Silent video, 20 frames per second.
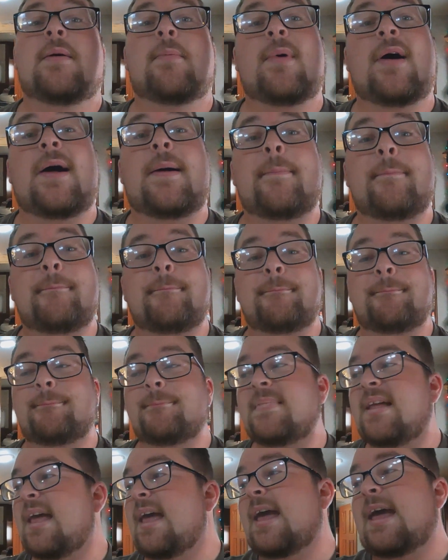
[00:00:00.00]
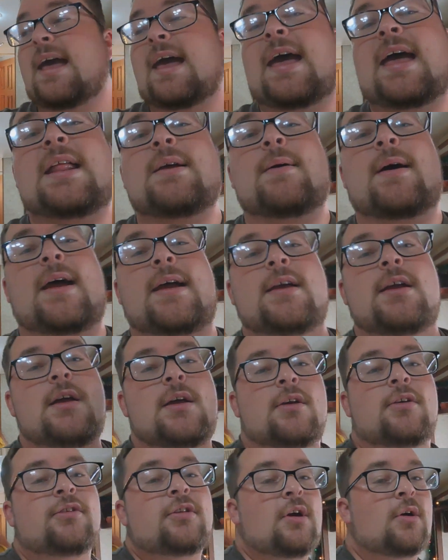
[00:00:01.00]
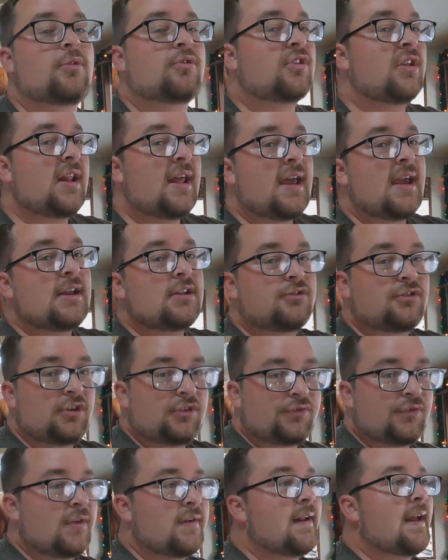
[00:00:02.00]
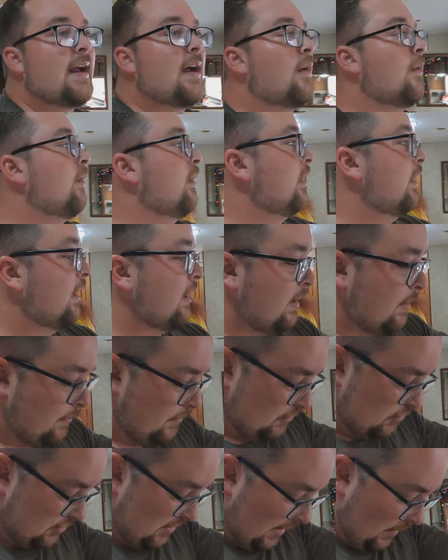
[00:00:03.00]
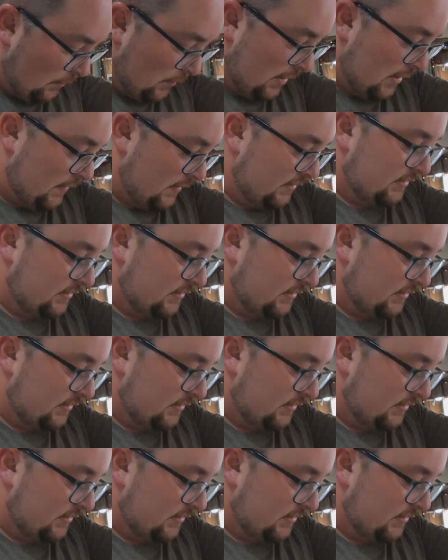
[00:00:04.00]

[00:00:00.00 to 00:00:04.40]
in the butt. Anyway, so today, just for now, that way